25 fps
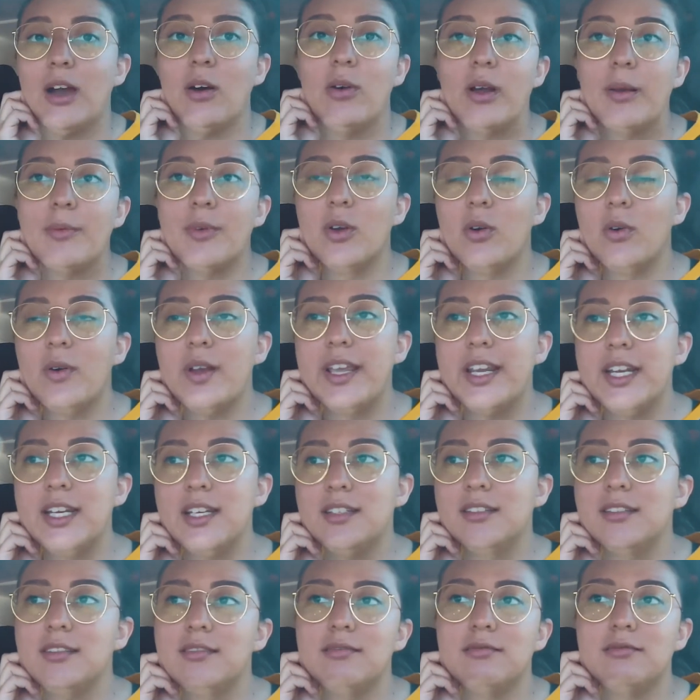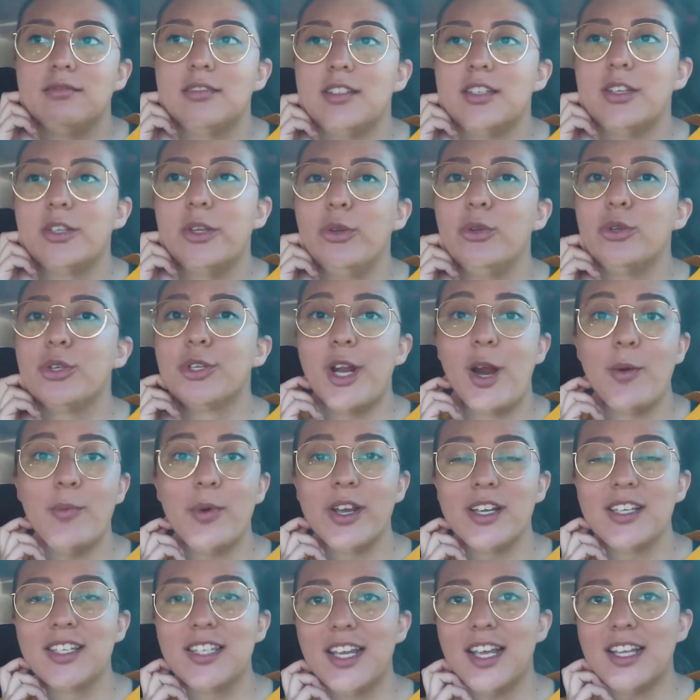I'm going to
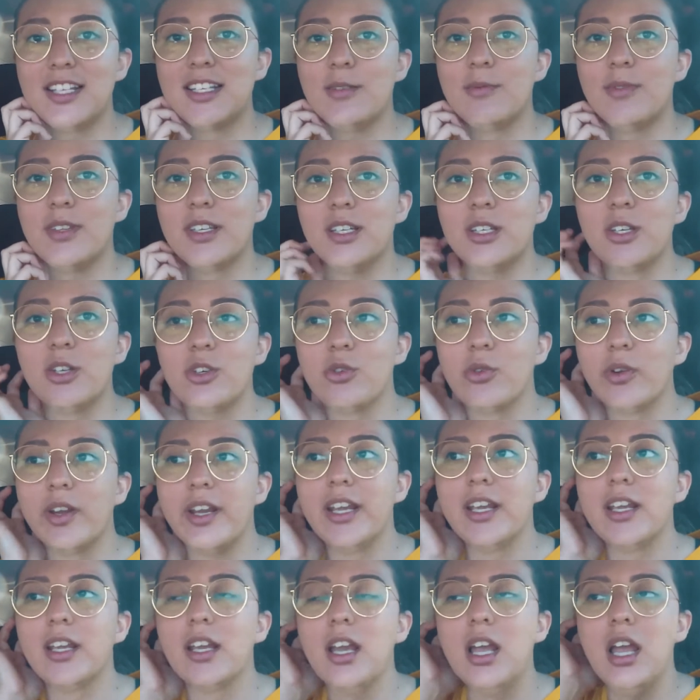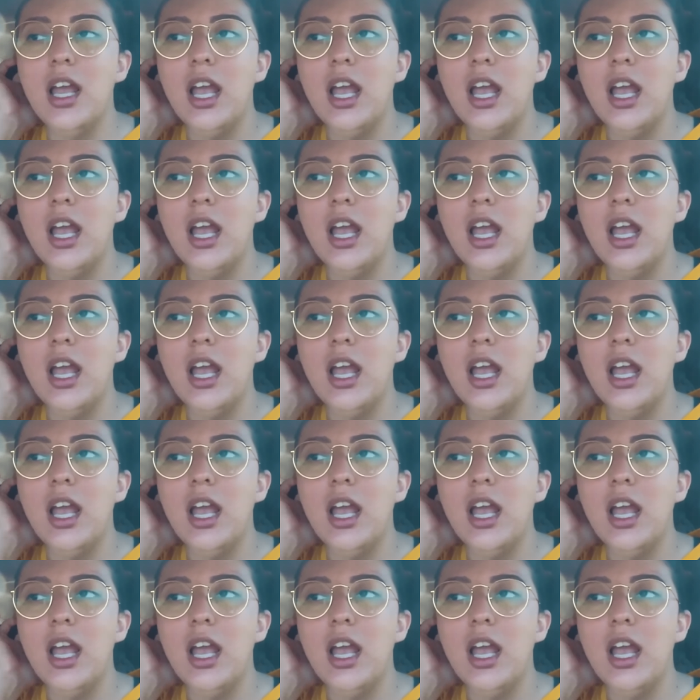Starbucks to get something to drink.